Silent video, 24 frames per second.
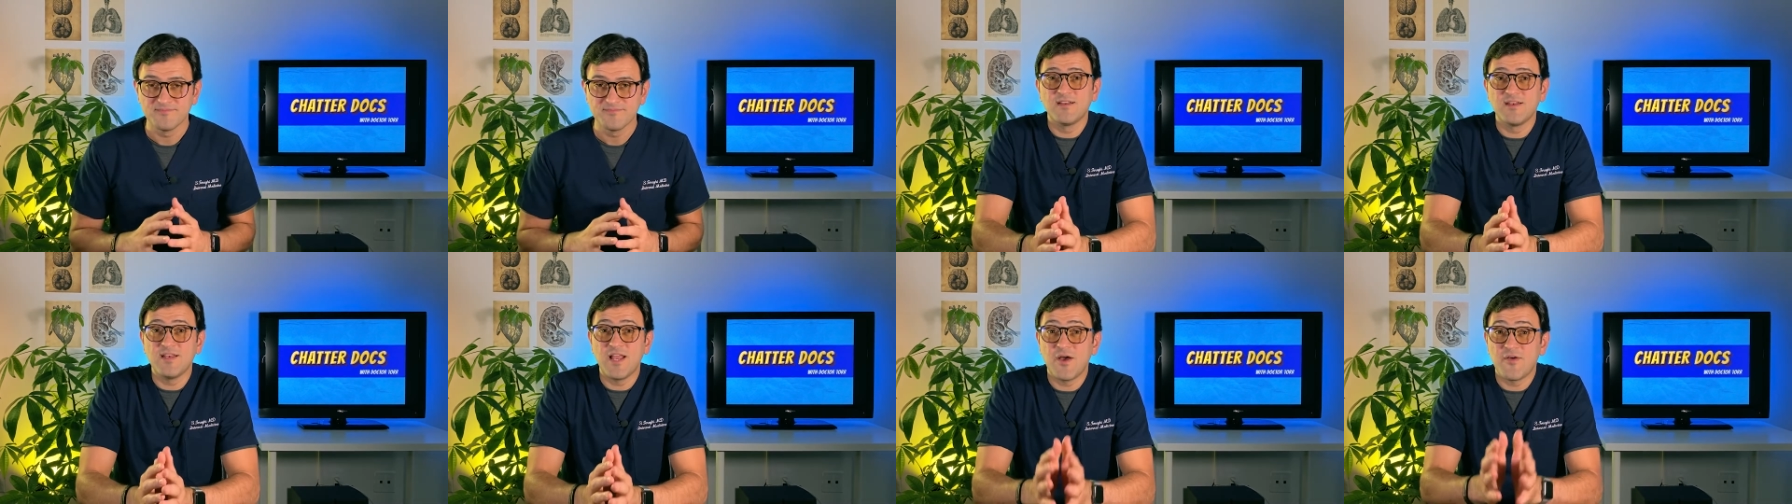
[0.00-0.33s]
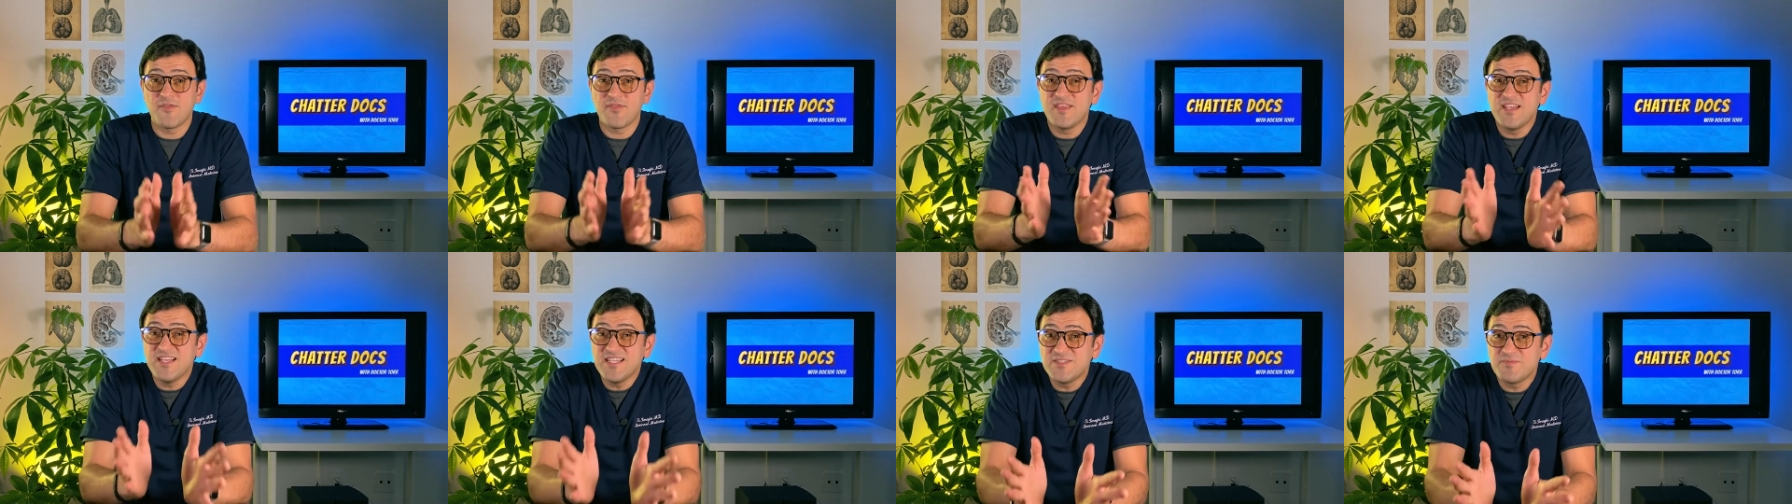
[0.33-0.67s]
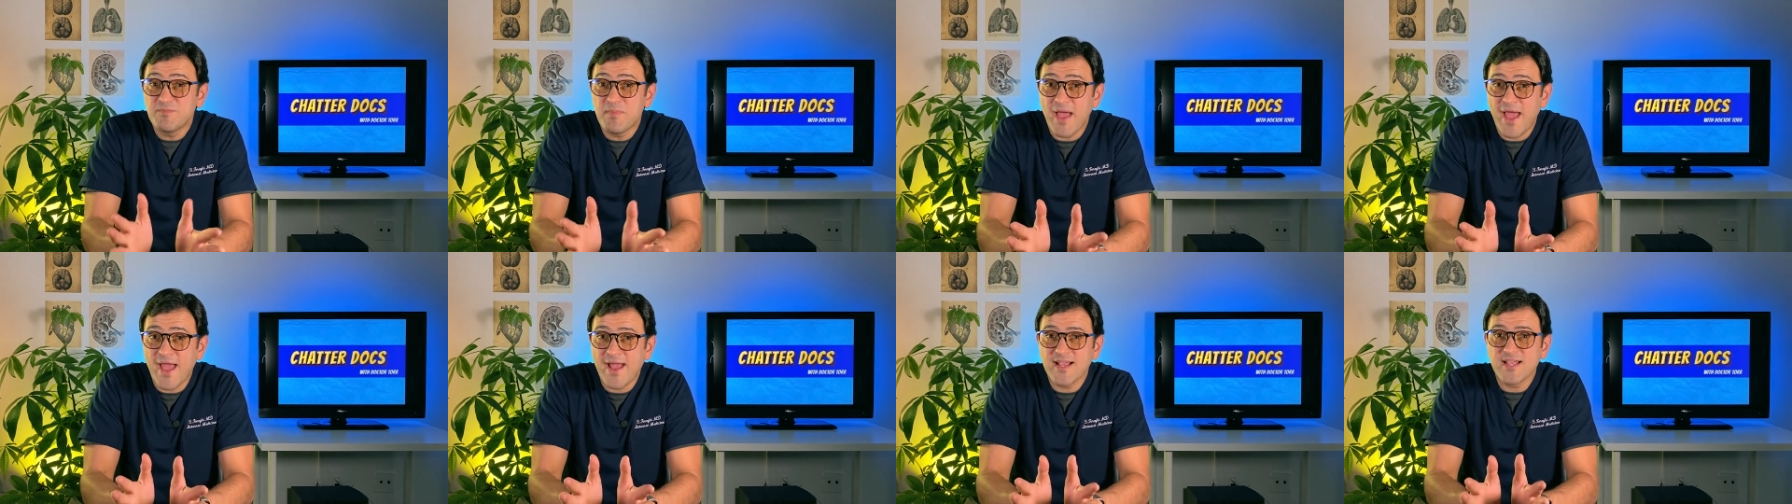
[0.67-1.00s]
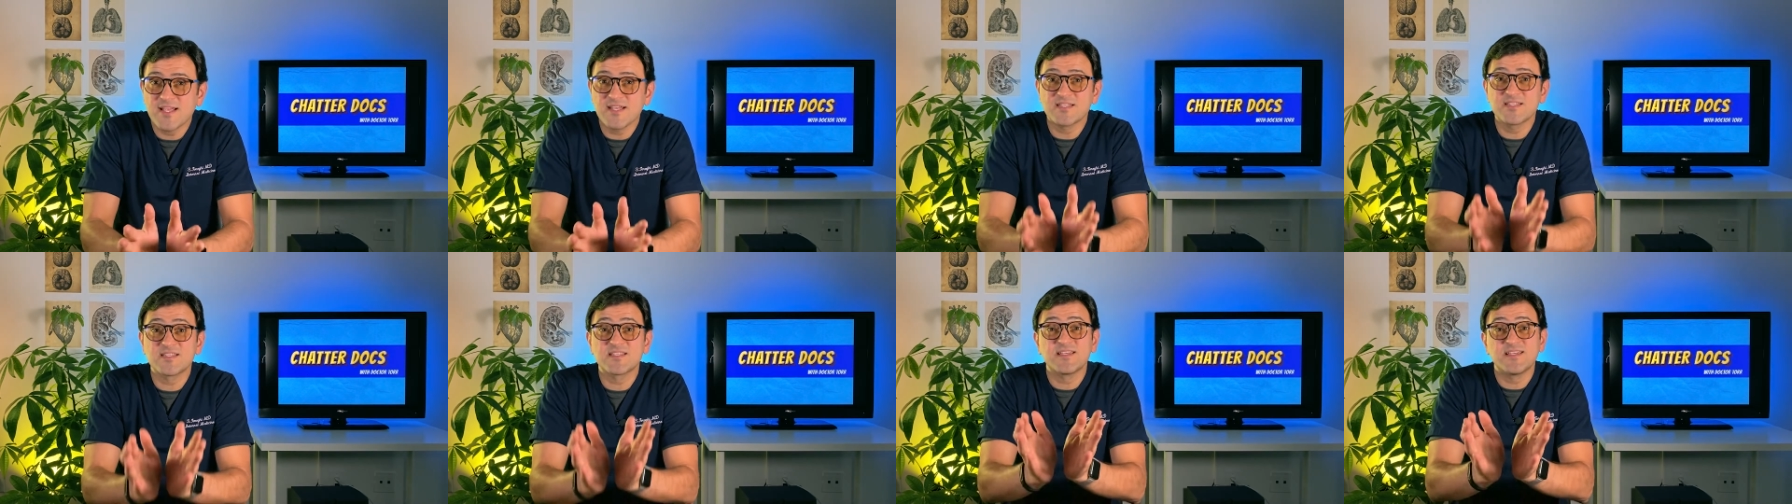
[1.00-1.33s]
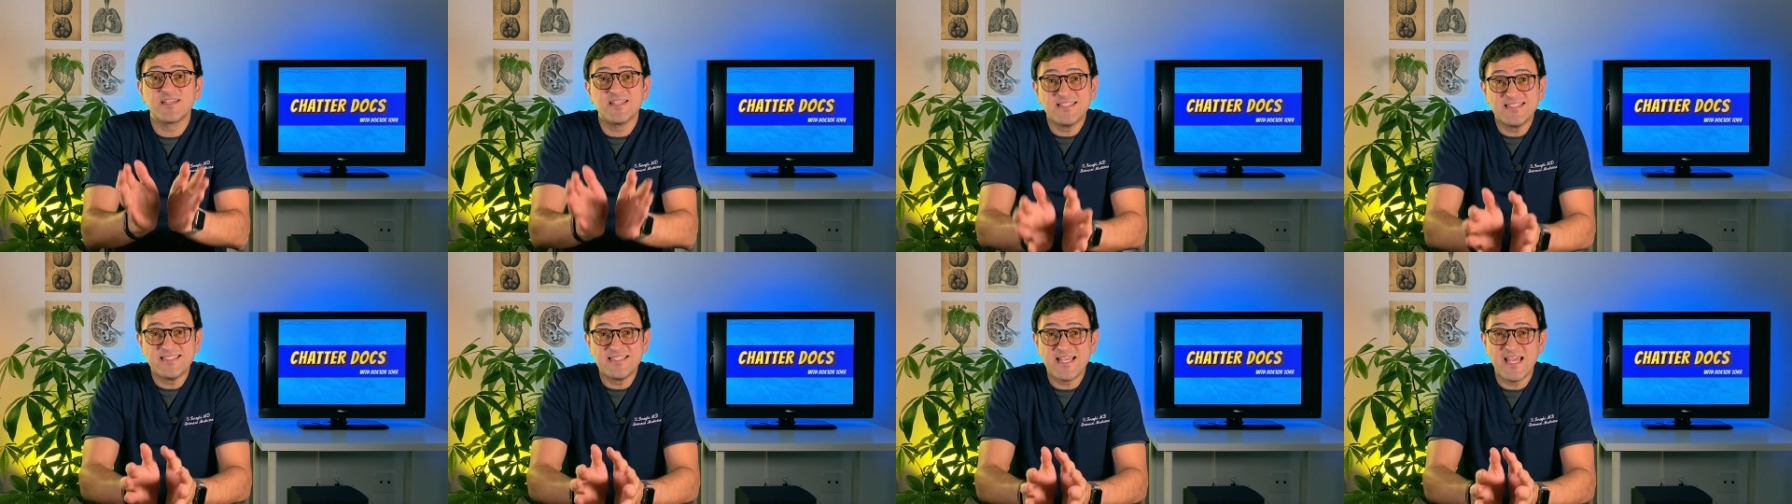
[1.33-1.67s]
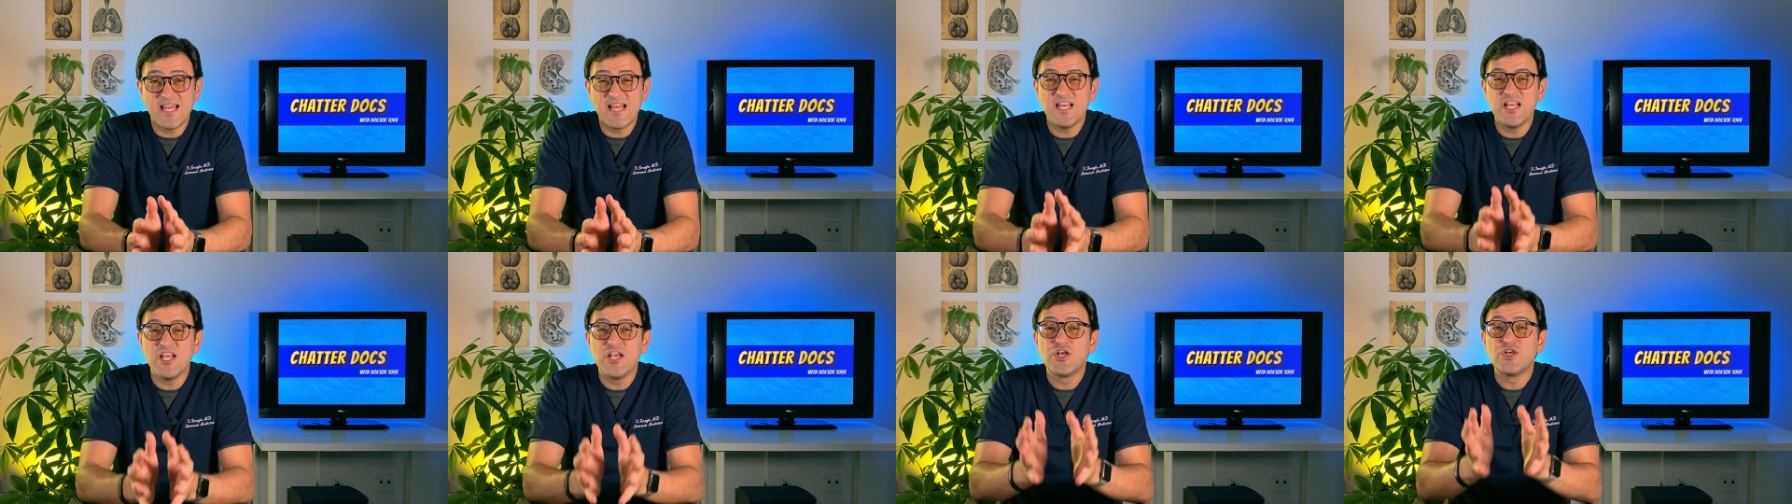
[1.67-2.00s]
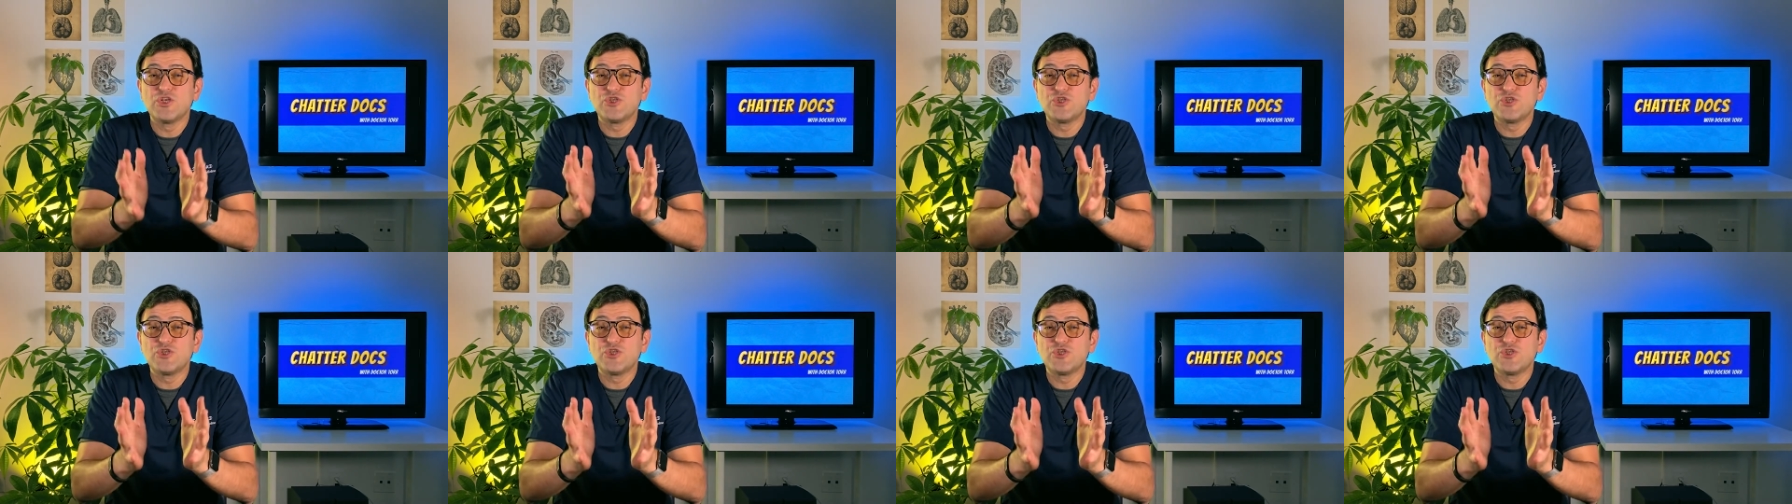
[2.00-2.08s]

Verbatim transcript: Now, these packets contain